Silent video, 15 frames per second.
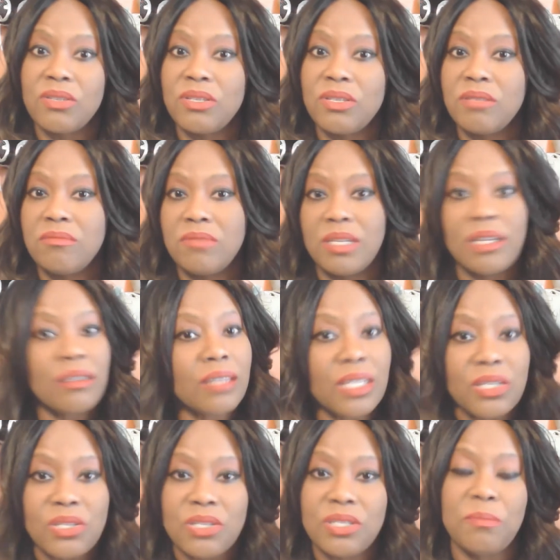She doesn't think
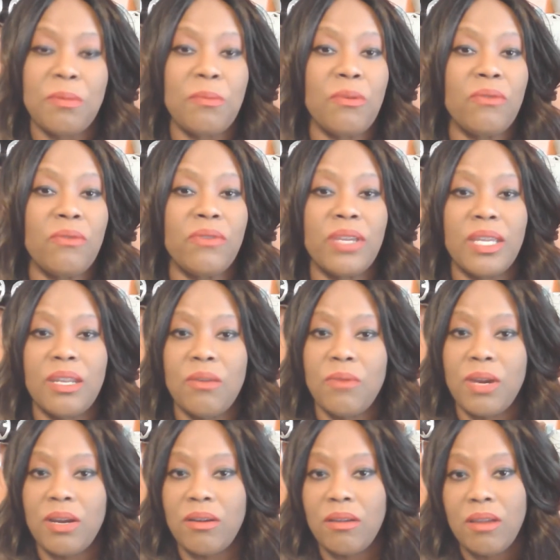she should be moving
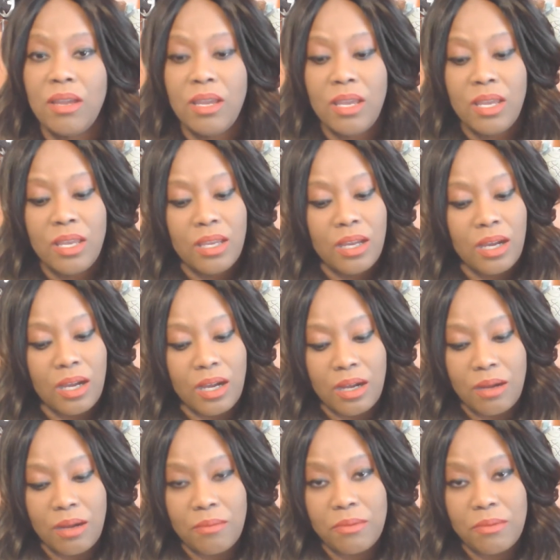anywhere. The